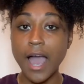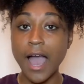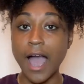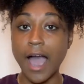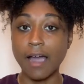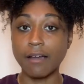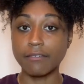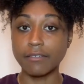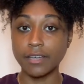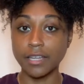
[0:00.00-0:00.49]

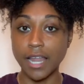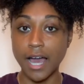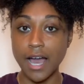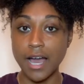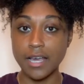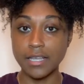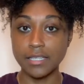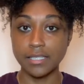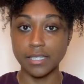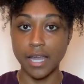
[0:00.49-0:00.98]
I
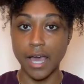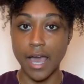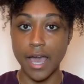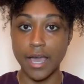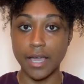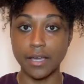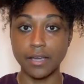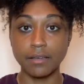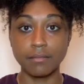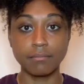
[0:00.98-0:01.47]
realized
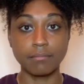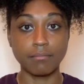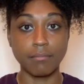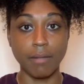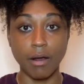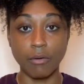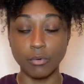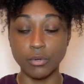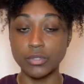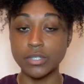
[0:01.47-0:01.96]
like
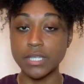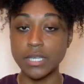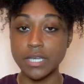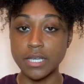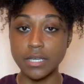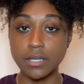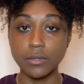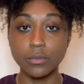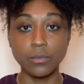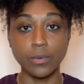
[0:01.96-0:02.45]
my
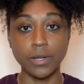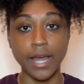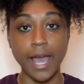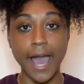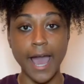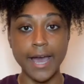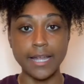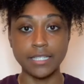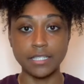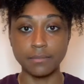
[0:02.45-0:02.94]
routine, what it
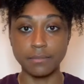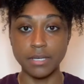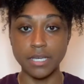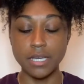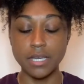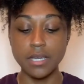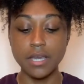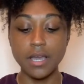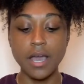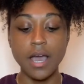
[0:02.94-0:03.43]
had to
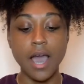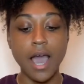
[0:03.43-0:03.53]
be.